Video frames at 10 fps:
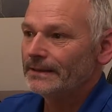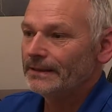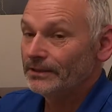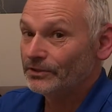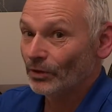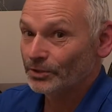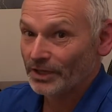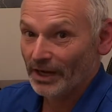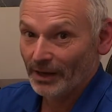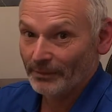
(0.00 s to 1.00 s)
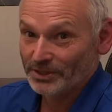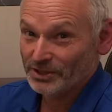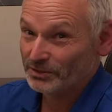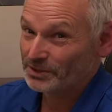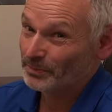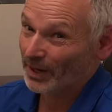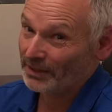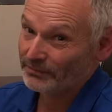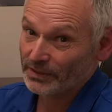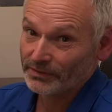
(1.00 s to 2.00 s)
He told you how much he was
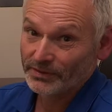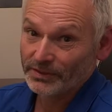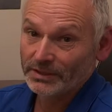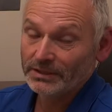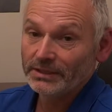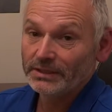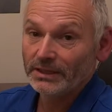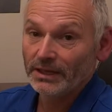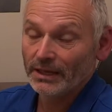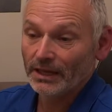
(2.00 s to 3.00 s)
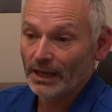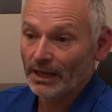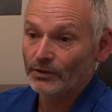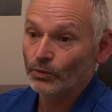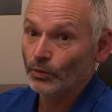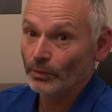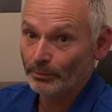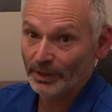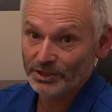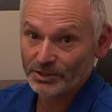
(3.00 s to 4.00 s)
paying for everything and all the
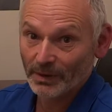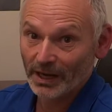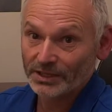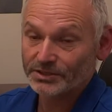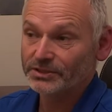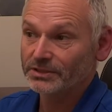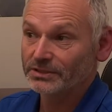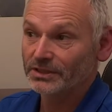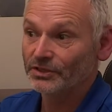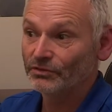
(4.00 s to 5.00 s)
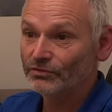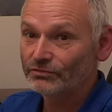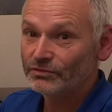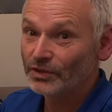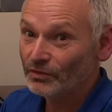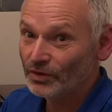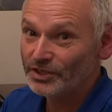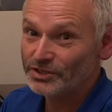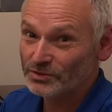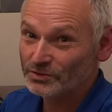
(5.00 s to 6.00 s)
benchmarks and the
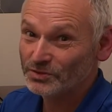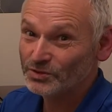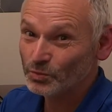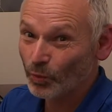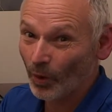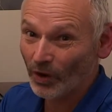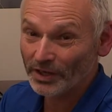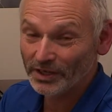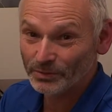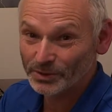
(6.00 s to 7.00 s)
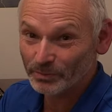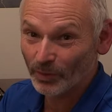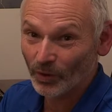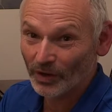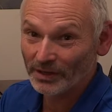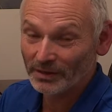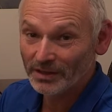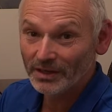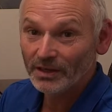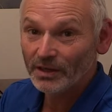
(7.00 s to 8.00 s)
reasons why he was buying
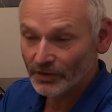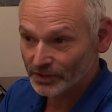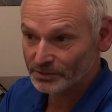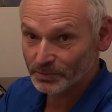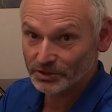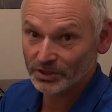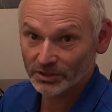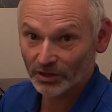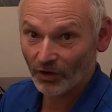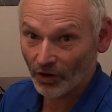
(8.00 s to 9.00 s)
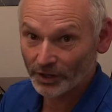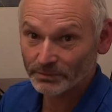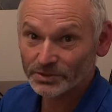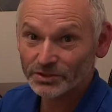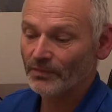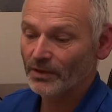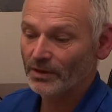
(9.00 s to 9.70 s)
these particular items.